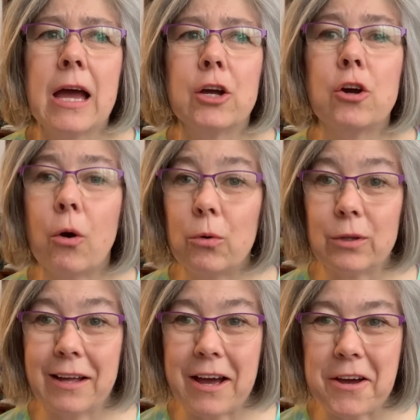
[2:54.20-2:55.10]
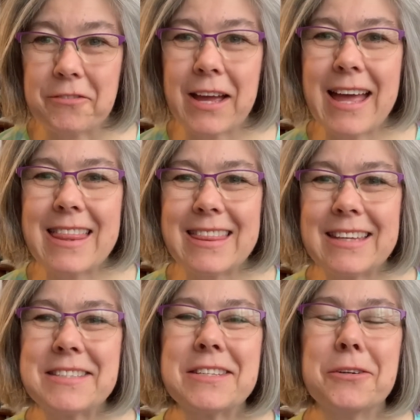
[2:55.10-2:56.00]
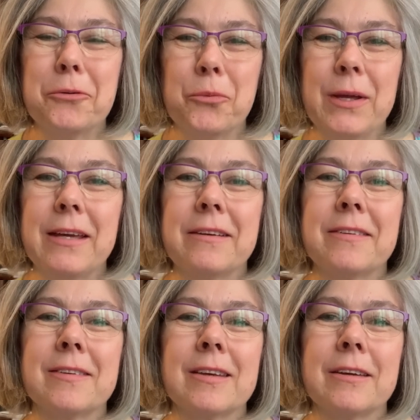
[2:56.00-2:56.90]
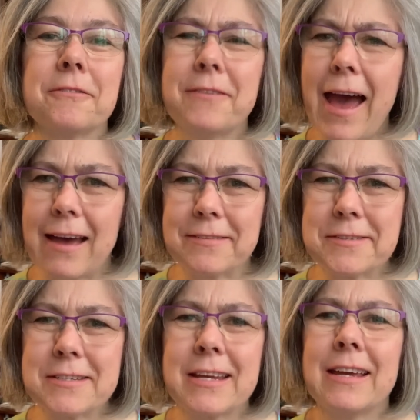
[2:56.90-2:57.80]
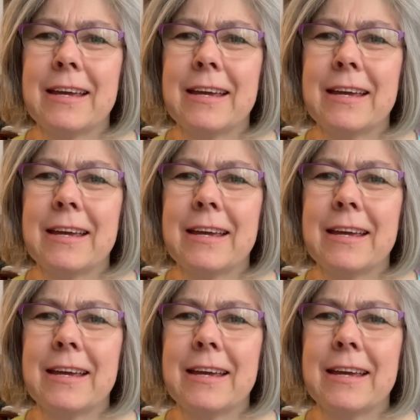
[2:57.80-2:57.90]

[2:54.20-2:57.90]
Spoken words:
goal of this week's fast.